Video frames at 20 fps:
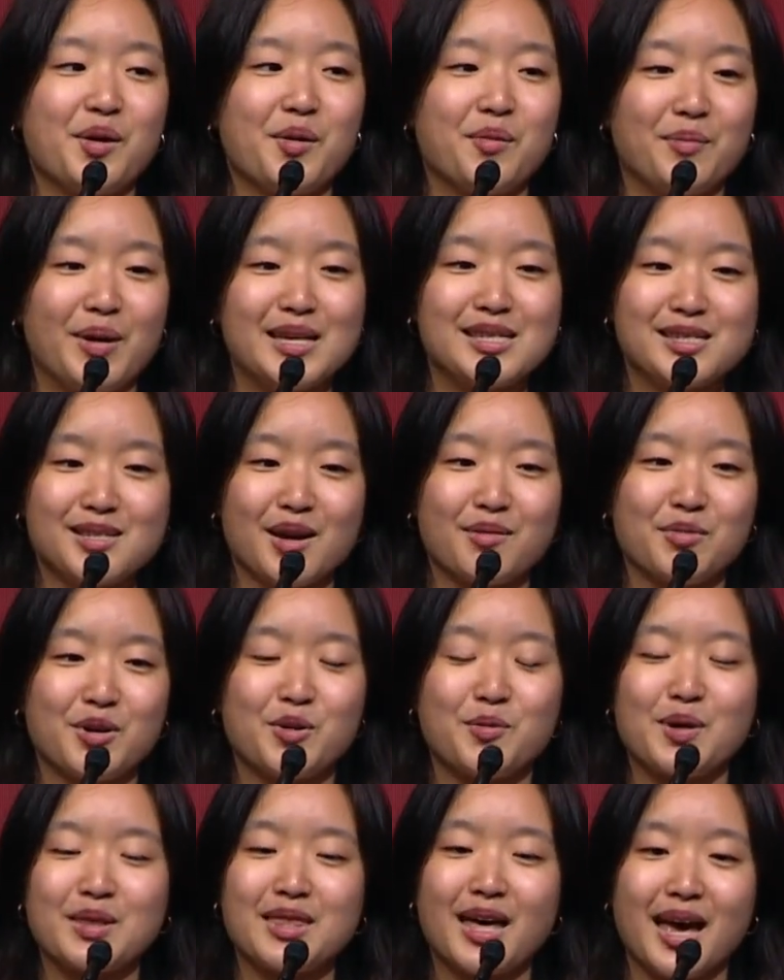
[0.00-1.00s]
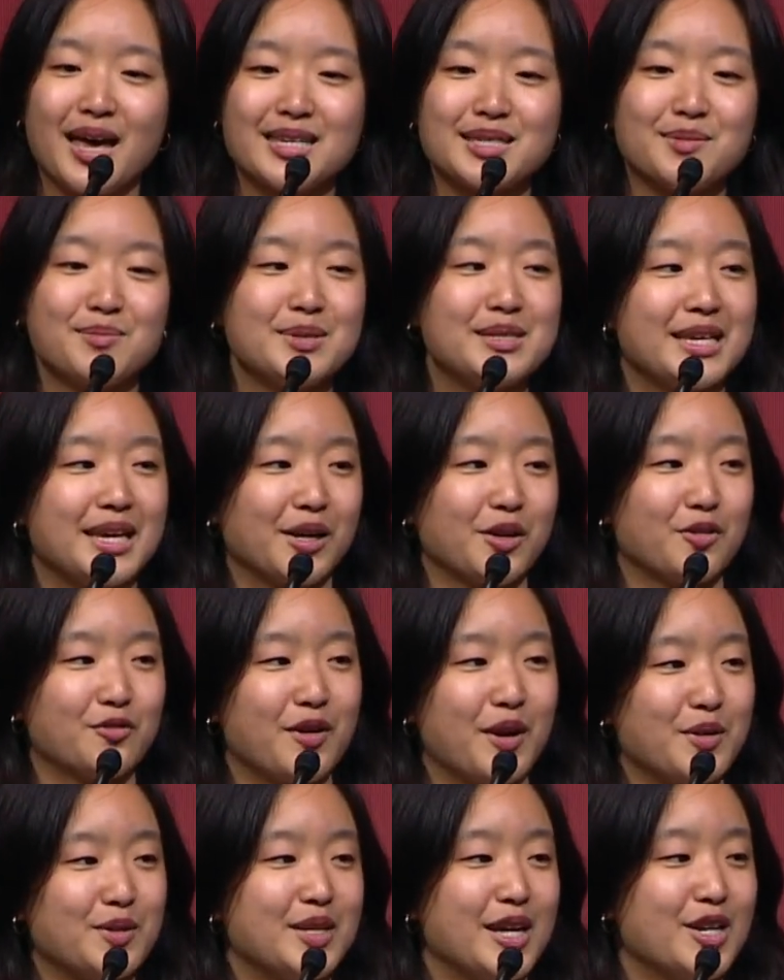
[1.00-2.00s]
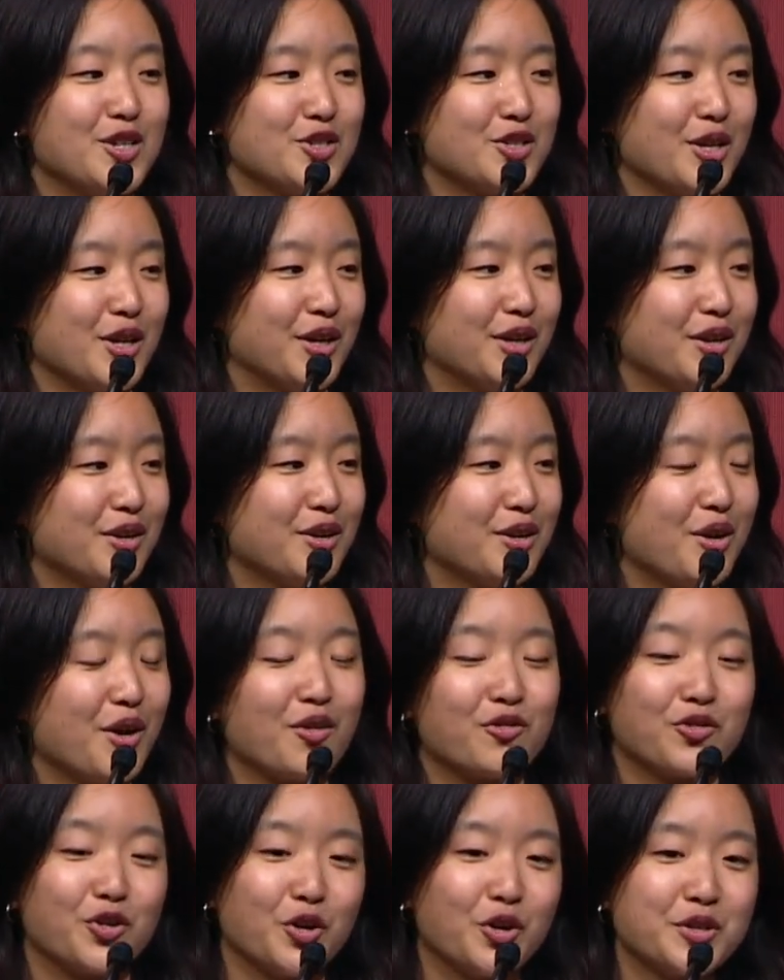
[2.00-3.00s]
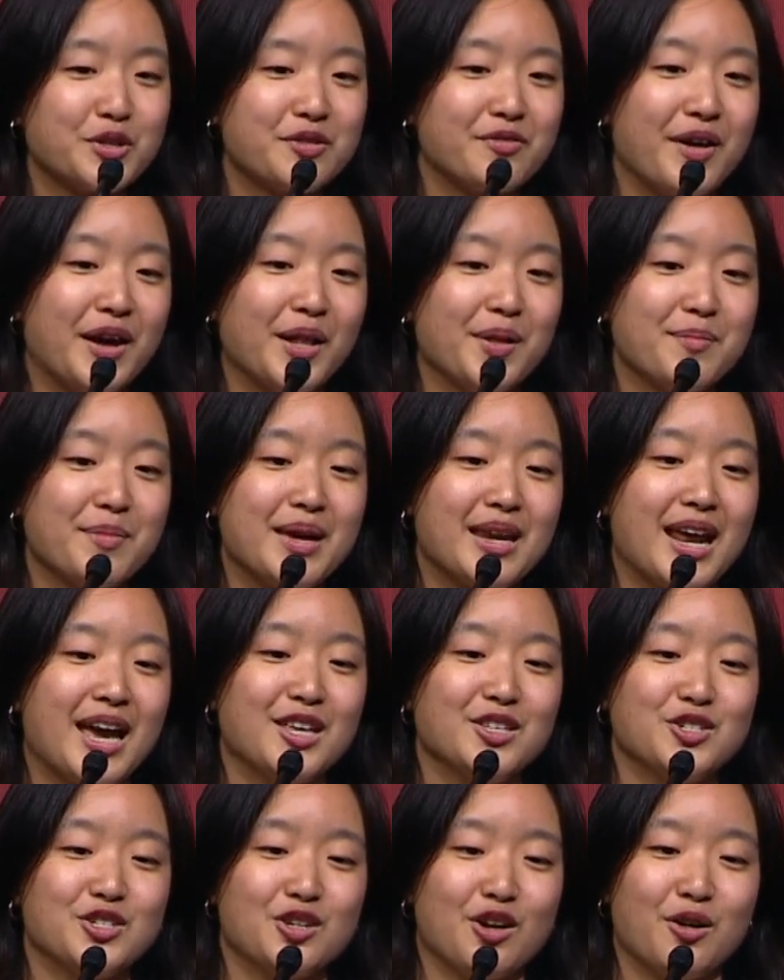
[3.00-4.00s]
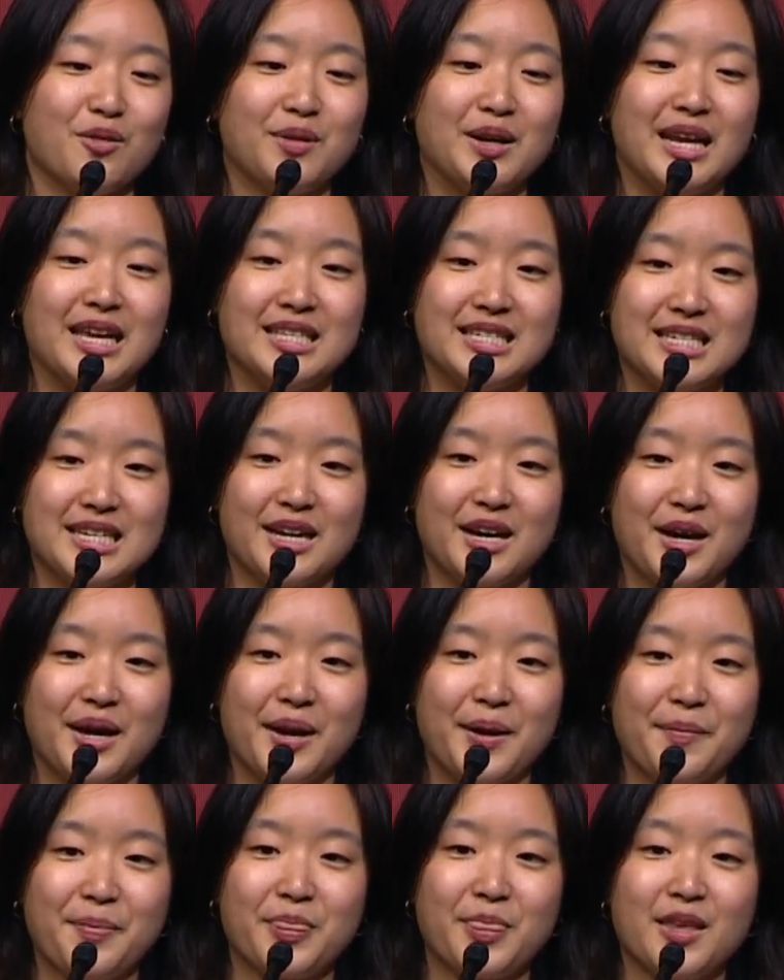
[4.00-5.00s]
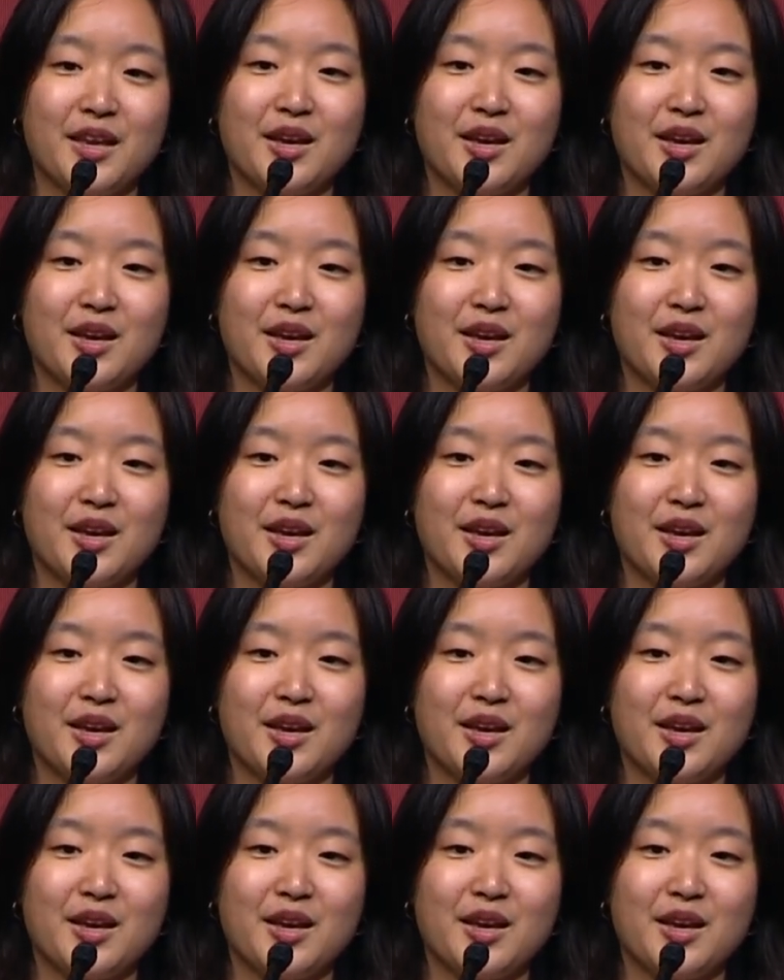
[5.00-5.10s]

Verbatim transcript: My summer with the SM Sehgal Foundation, a rural development NGO in India,